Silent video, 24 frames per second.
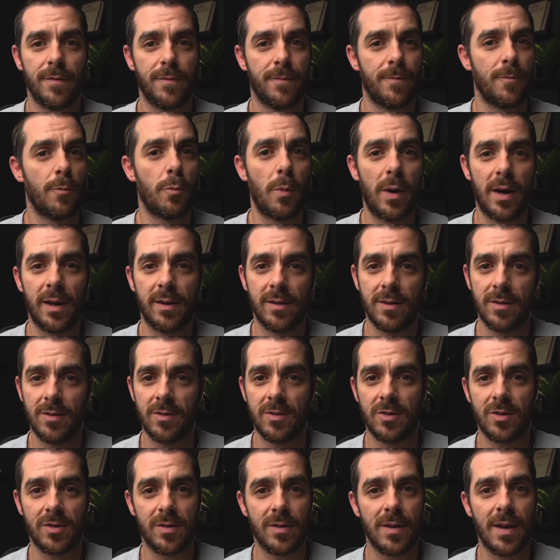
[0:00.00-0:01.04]

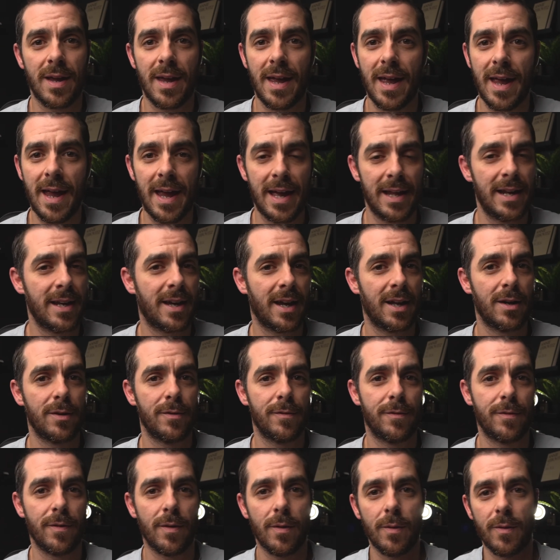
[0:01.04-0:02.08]
weddings, any kind
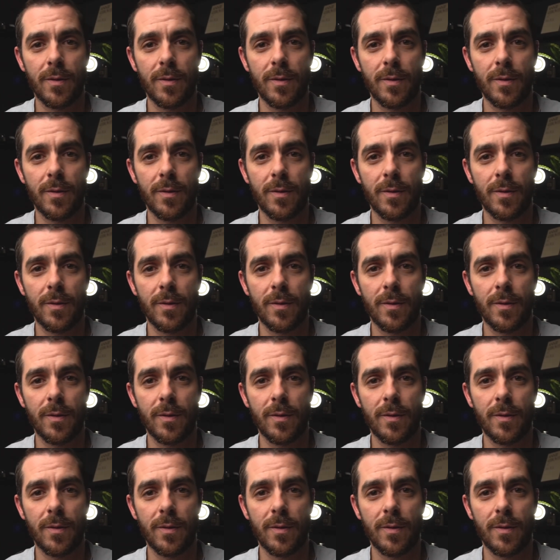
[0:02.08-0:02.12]
of